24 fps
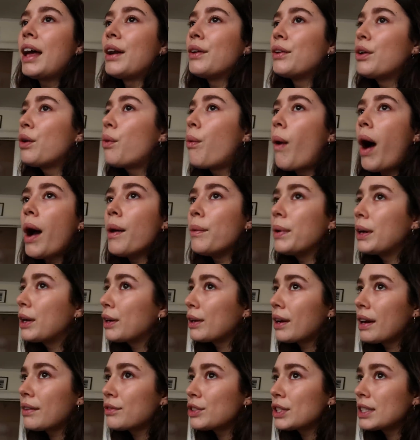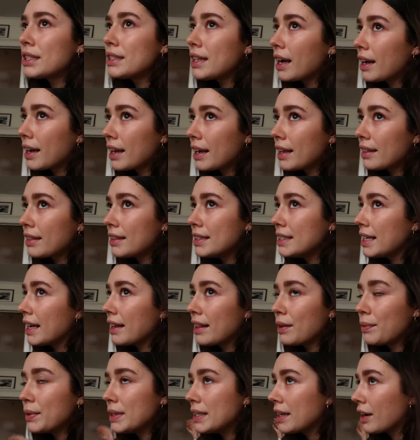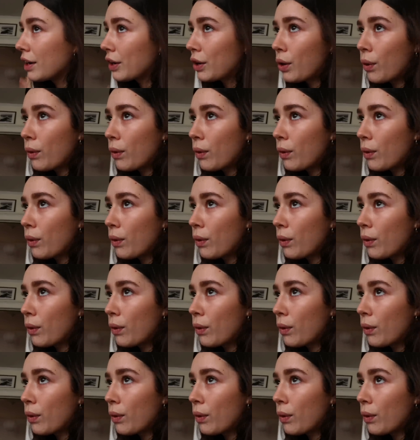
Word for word: I don't know why we couldn't have just done it the day that we did our